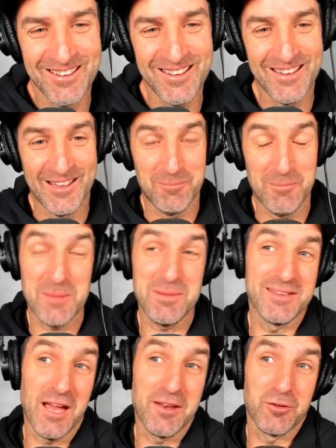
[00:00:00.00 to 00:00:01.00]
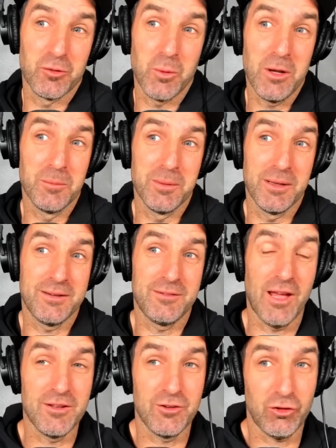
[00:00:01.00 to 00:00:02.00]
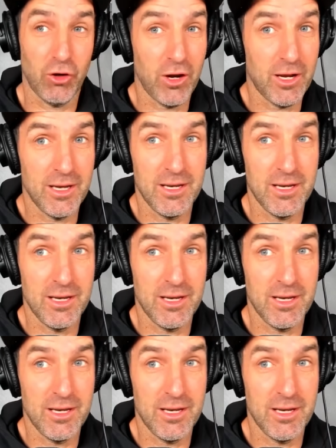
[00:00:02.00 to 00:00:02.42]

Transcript: Maybe Dunn as well, but Dunn's showing